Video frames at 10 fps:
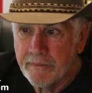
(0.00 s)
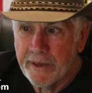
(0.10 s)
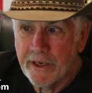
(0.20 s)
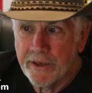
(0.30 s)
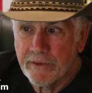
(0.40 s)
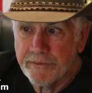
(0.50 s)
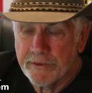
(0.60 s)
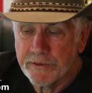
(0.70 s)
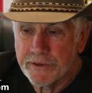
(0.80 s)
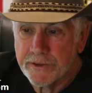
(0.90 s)
Paleo
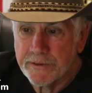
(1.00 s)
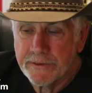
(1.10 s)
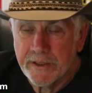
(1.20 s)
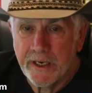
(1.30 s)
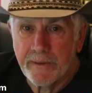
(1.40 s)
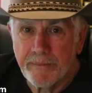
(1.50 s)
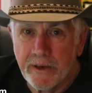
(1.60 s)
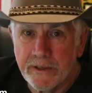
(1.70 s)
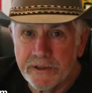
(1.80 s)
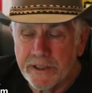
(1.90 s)
Future, I
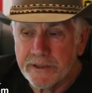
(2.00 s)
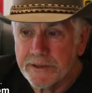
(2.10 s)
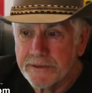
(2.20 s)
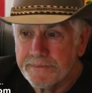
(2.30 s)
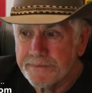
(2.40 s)
apologize.